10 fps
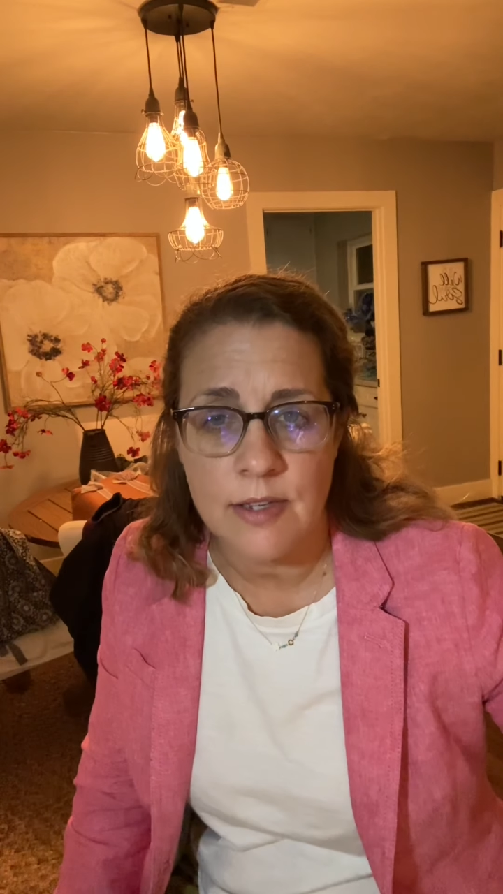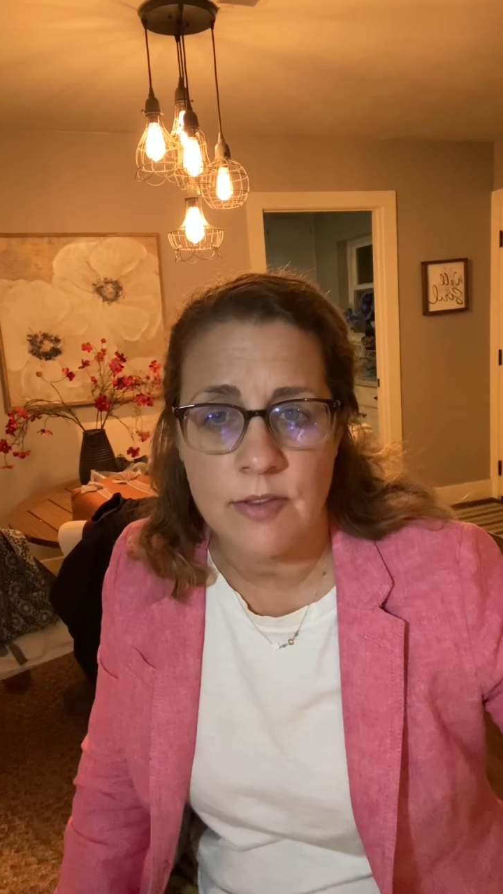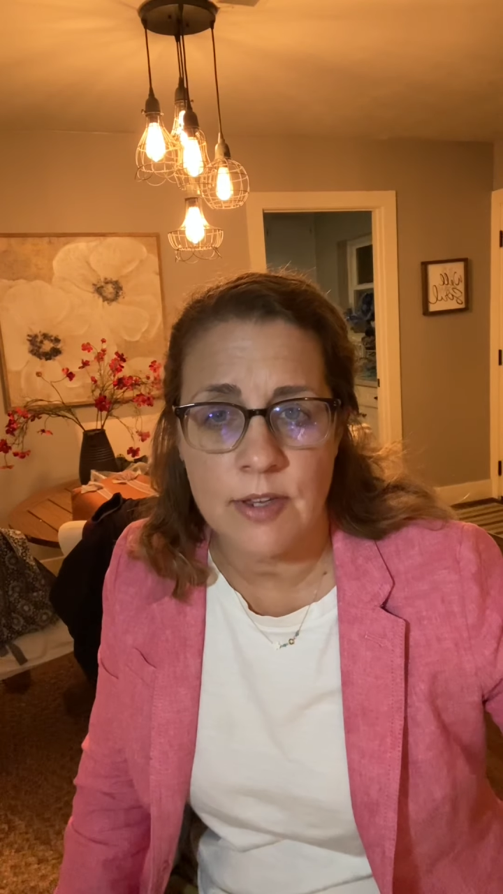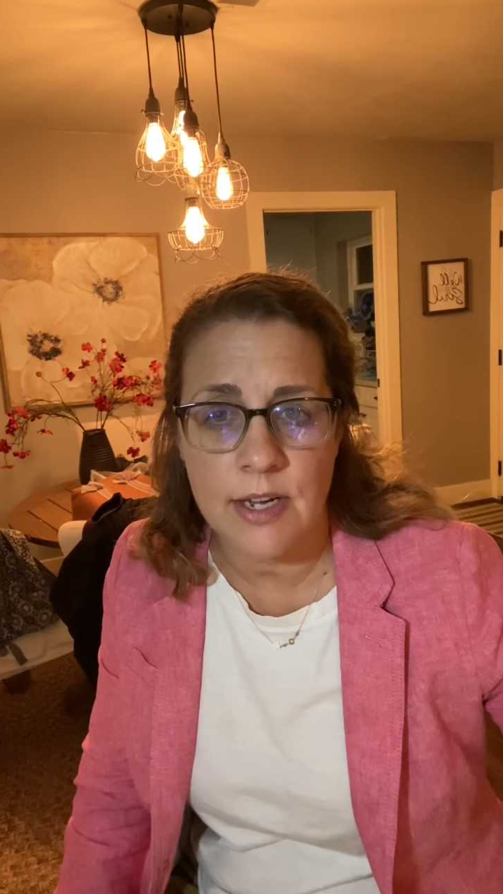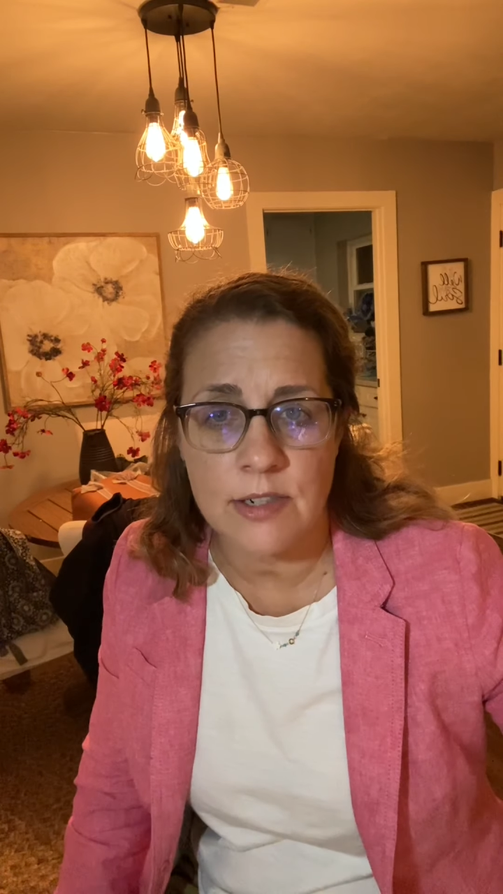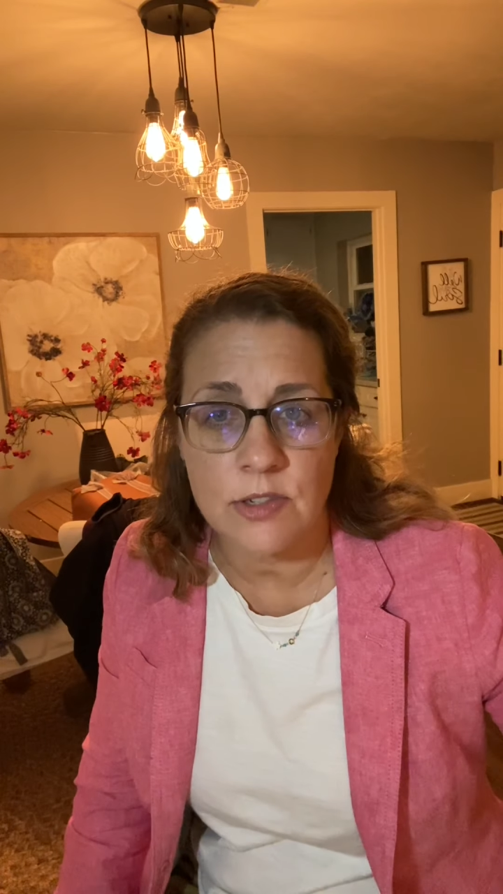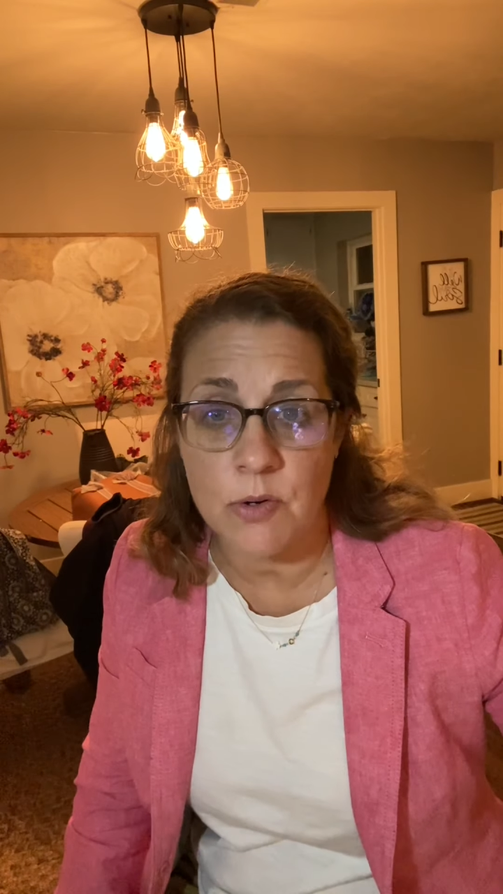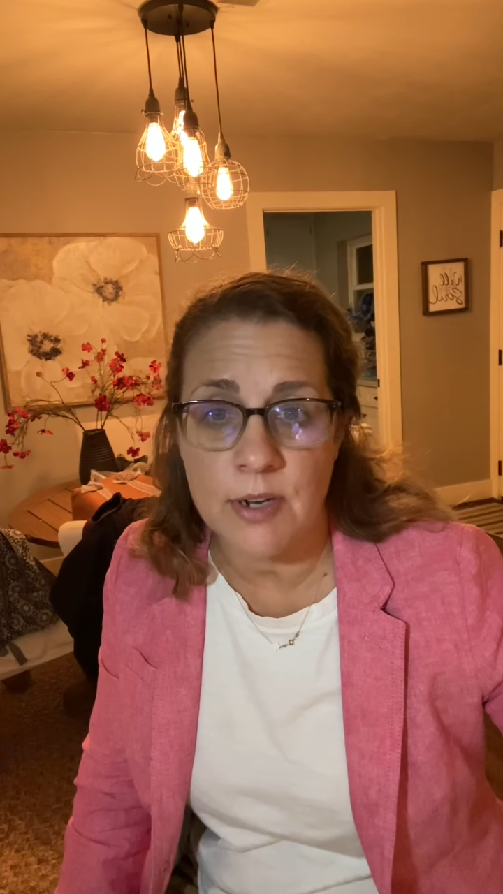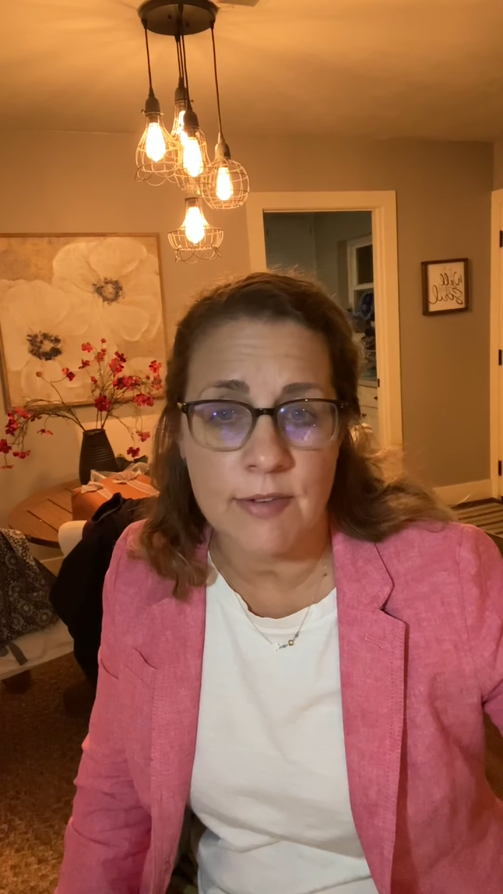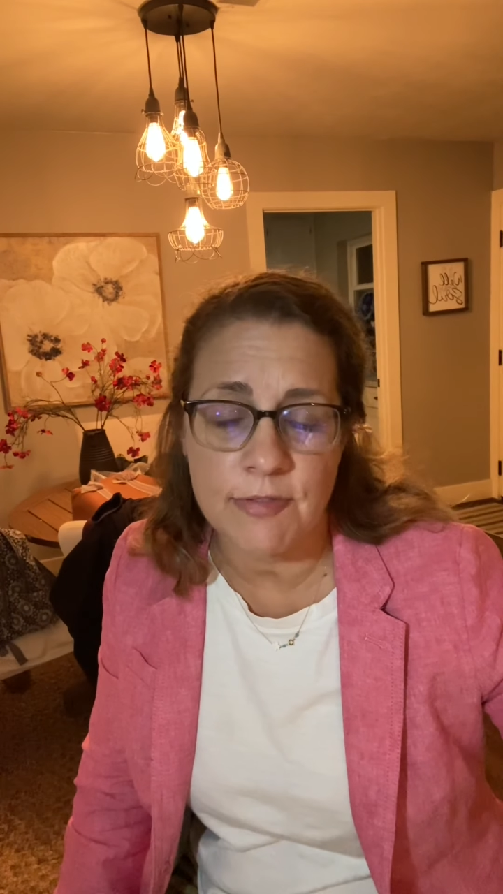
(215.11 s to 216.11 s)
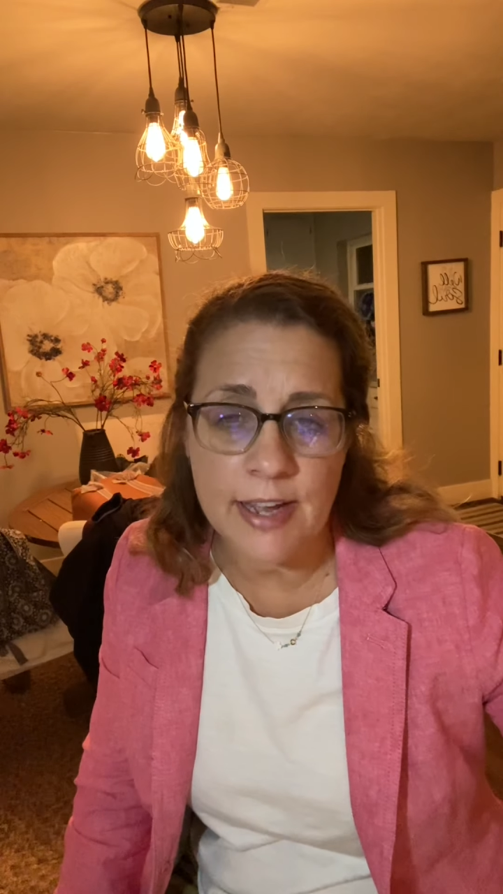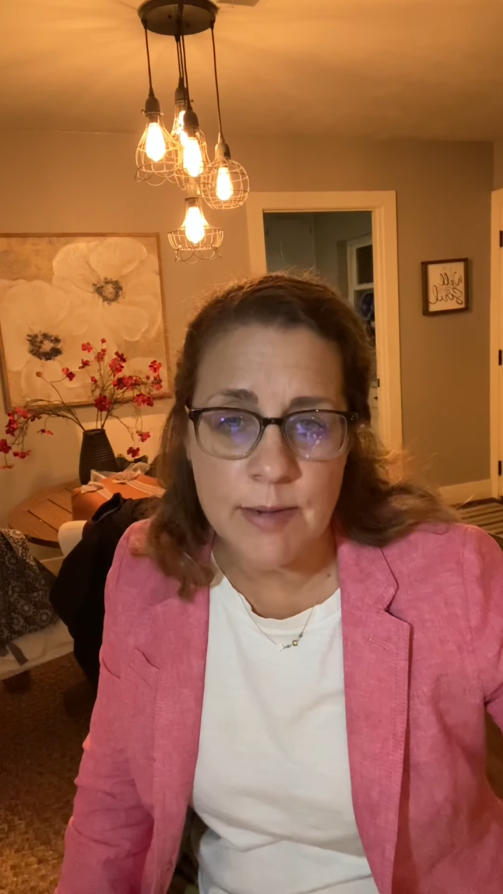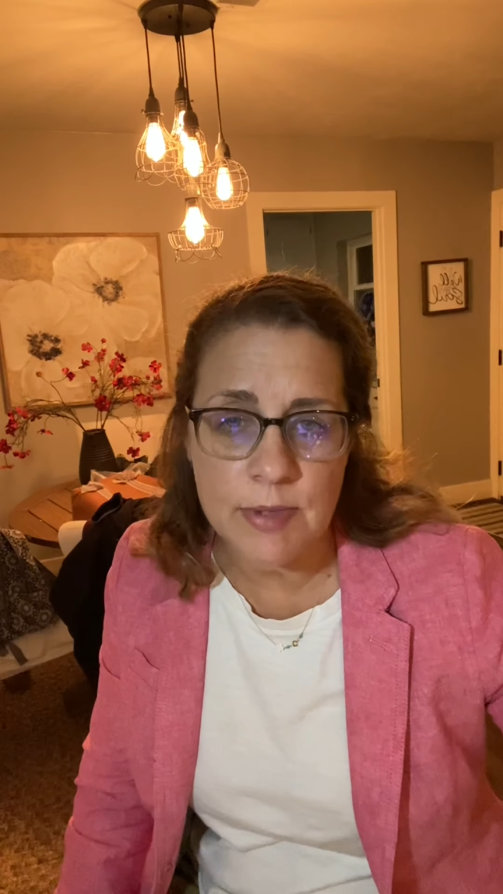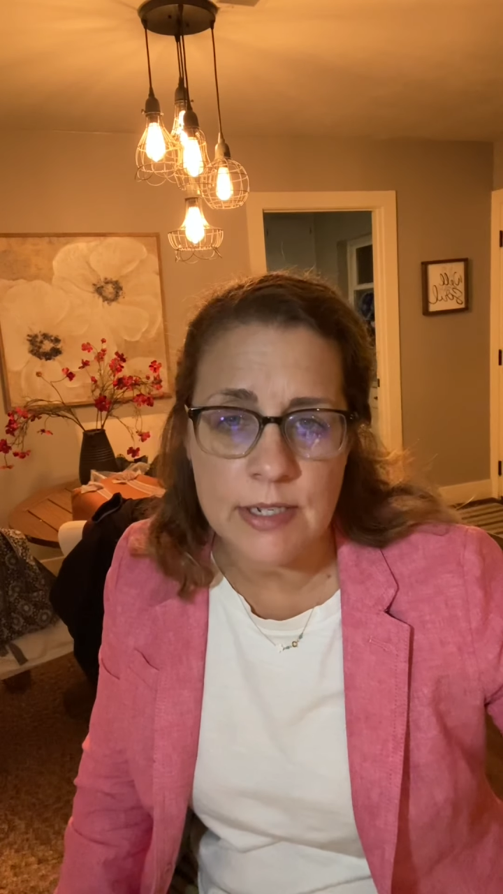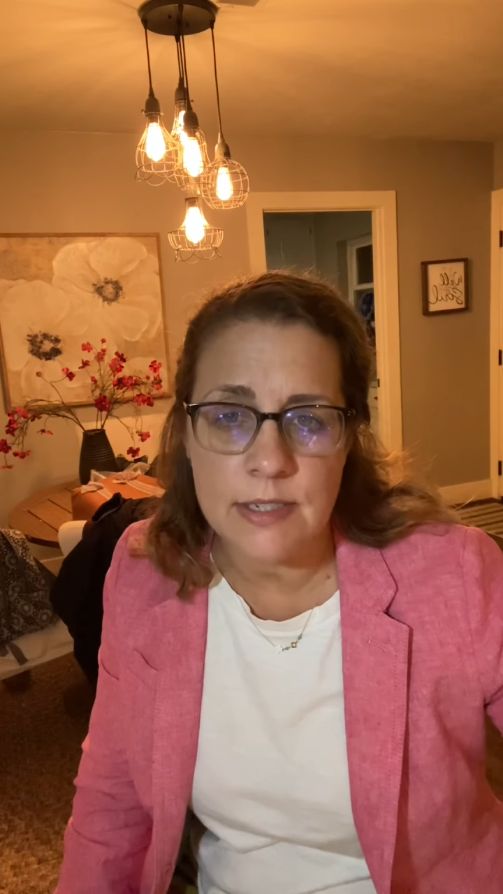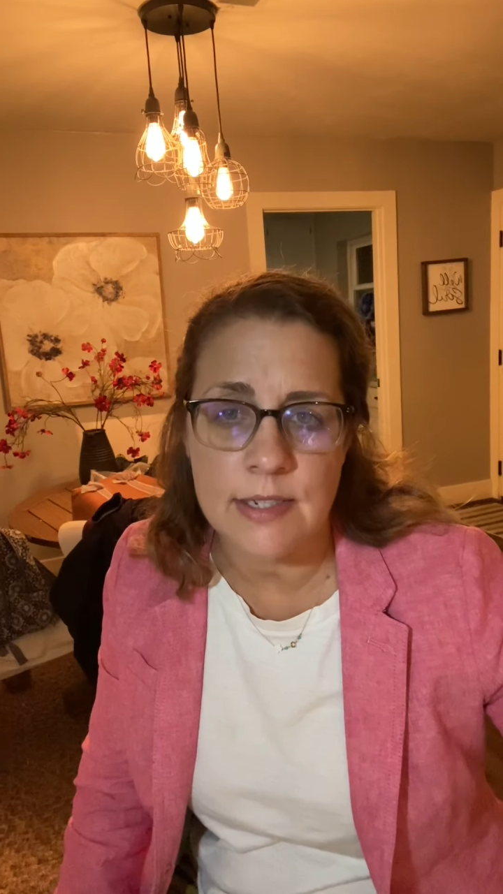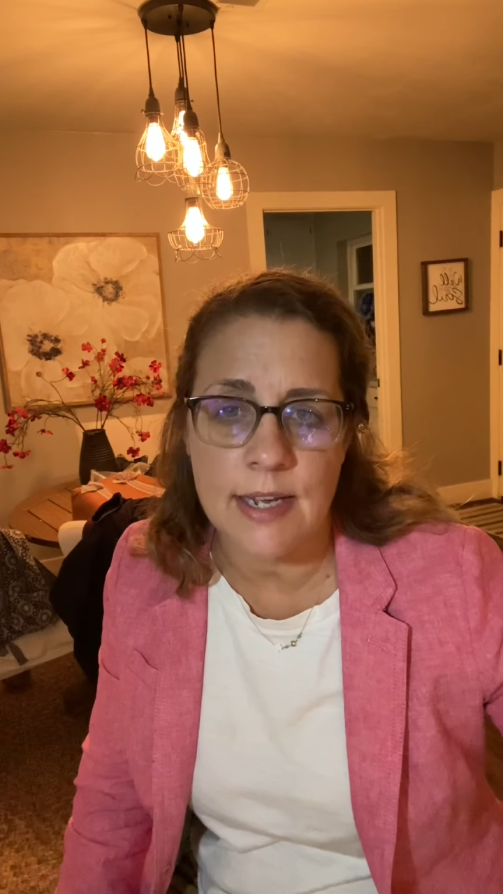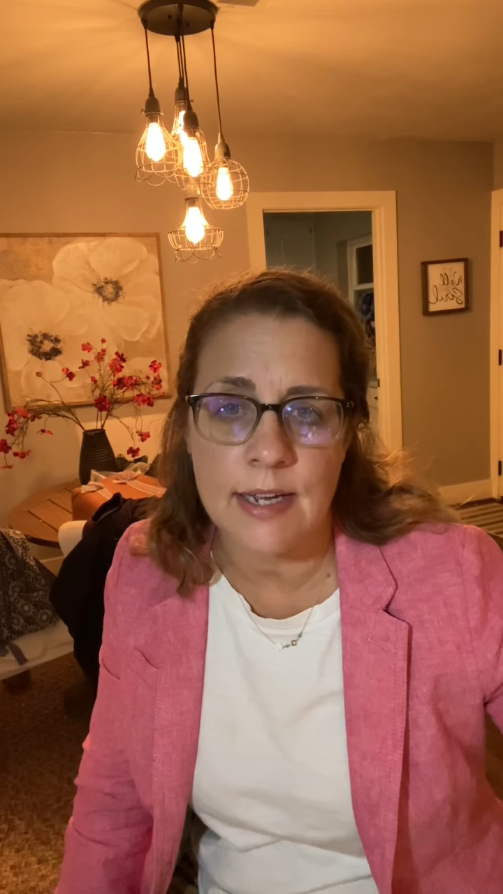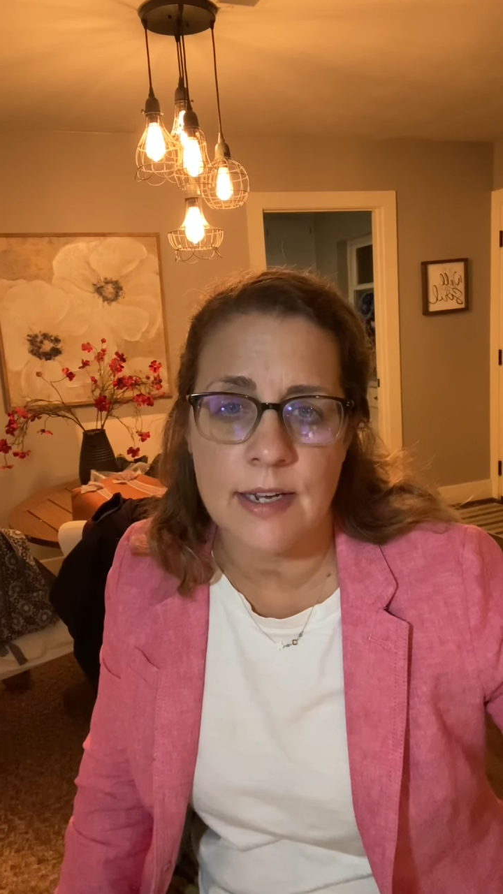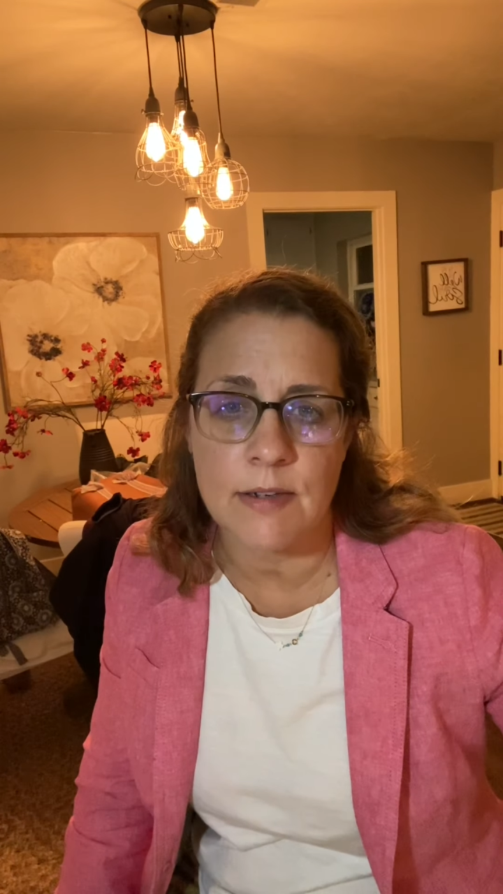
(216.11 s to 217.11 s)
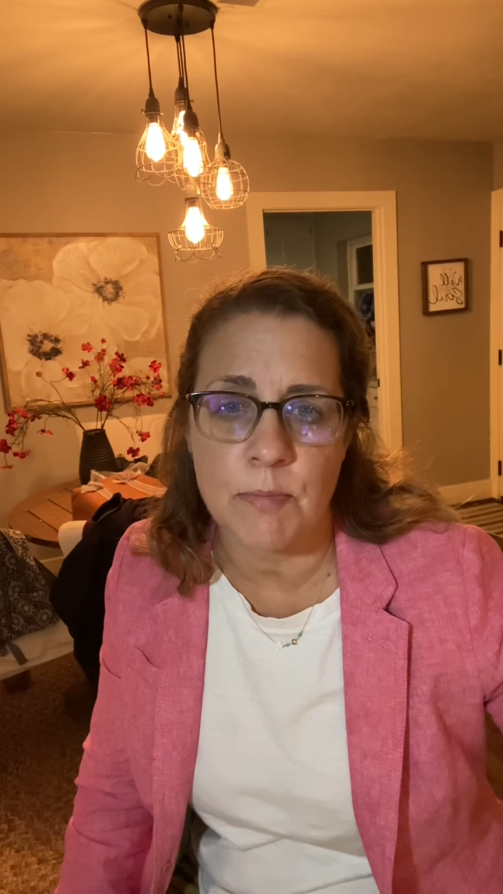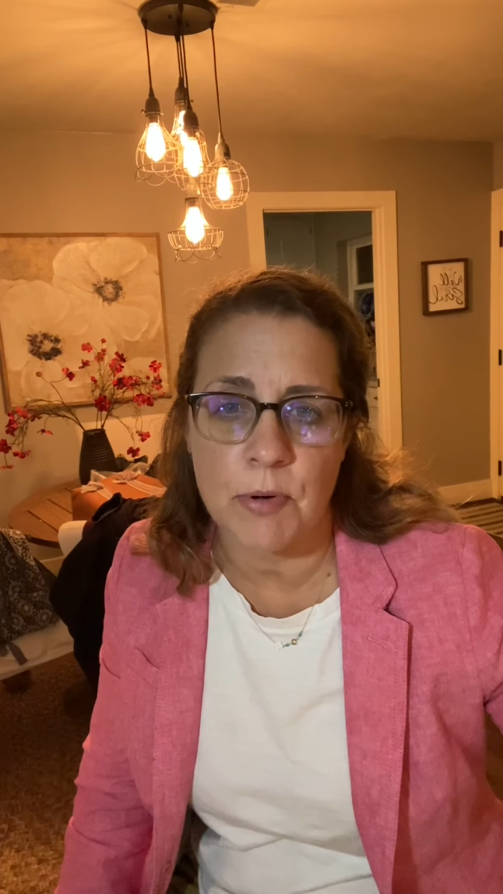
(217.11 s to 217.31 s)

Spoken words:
that don't have families and